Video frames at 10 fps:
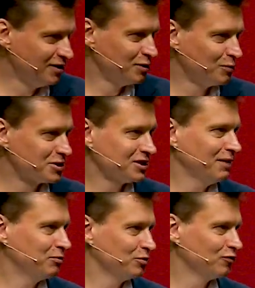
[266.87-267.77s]
We
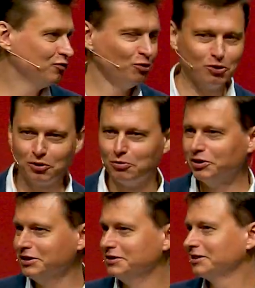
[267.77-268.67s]
slept on the floor, we
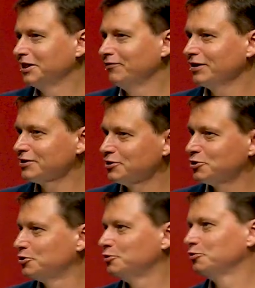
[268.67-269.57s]
didn't have access
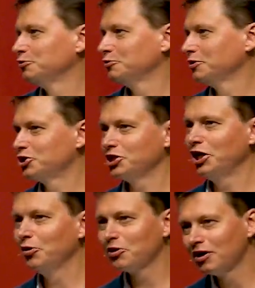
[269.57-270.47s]
to a
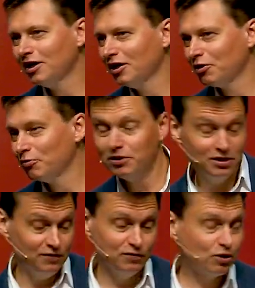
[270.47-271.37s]
shower, we
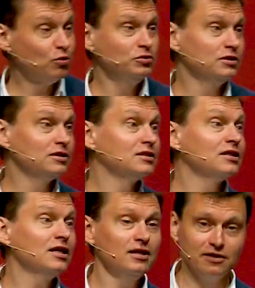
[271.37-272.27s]
even couldn't
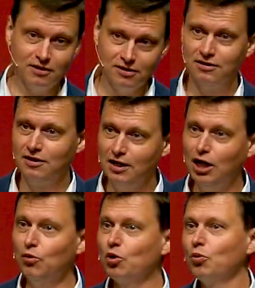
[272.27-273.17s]
take
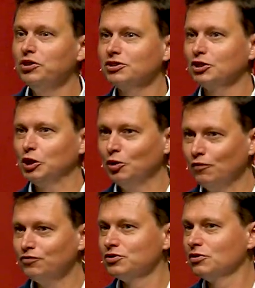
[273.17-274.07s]
our winter
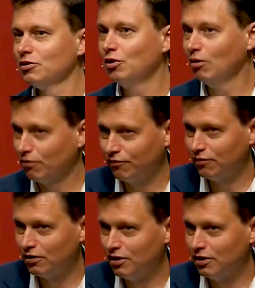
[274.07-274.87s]
clothes off.